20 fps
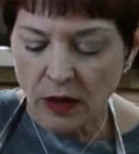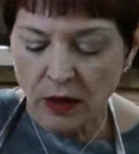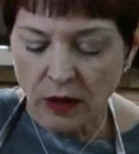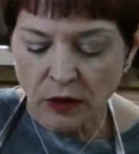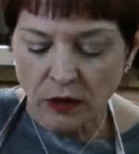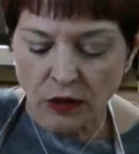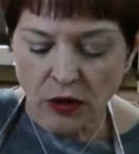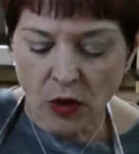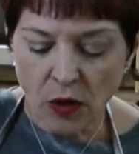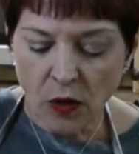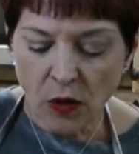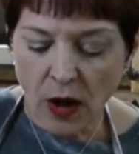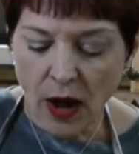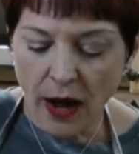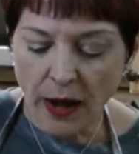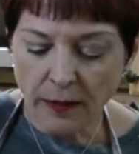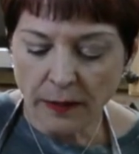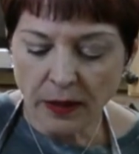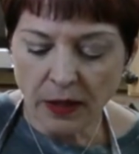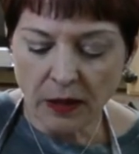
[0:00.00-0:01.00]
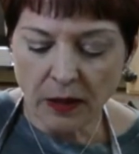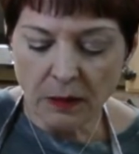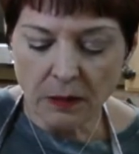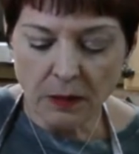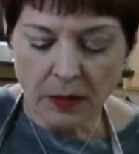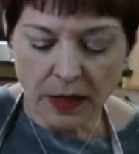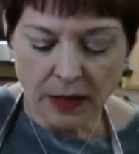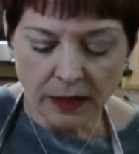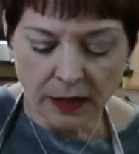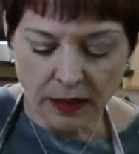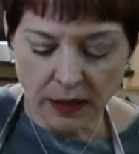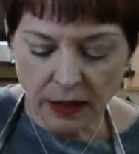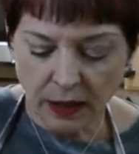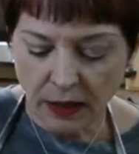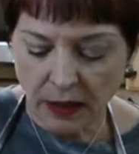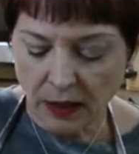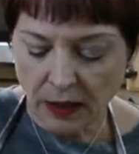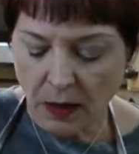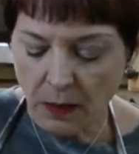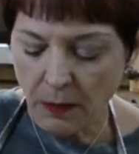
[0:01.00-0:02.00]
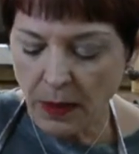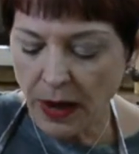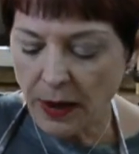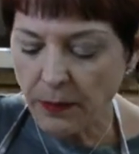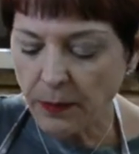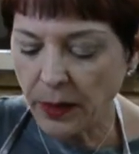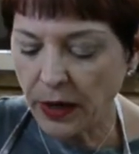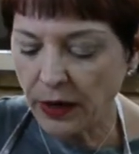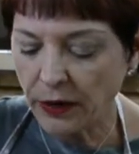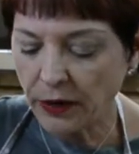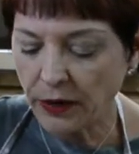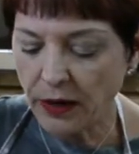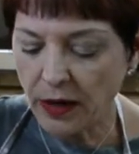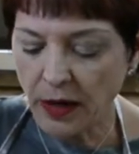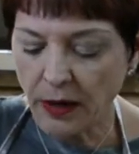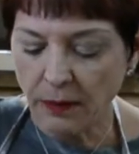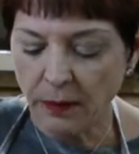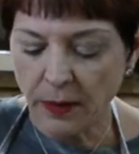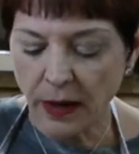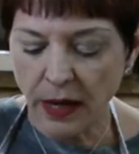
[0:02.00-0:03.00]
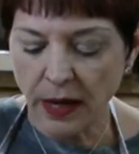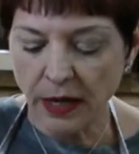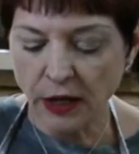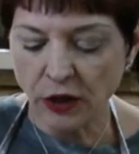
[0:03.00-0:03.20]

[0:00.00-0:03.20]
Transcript: So I'm gonna mix in my butter and my